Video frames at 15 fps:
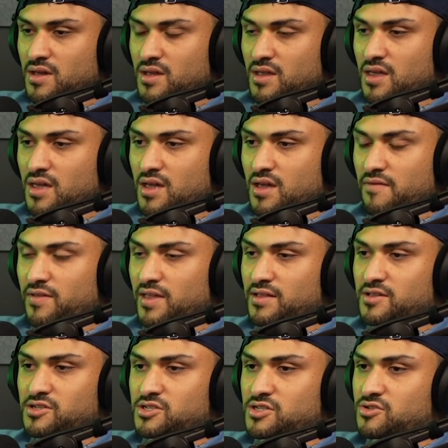yeah, I feel like
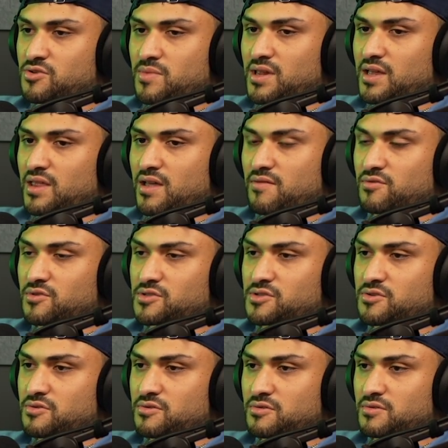there's just so many levels
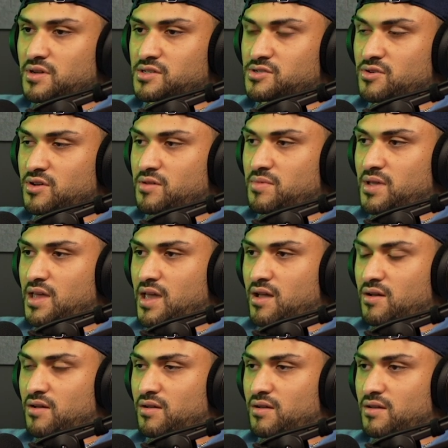too, because you could be like